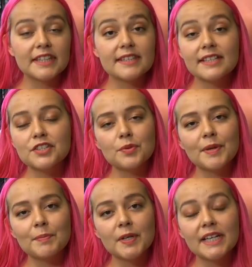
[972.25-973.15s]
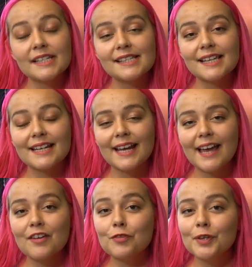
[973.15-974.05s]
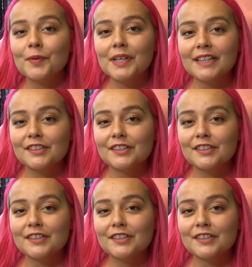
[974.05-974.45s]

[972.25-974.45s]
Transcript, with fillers: But the thing to remember is that everyone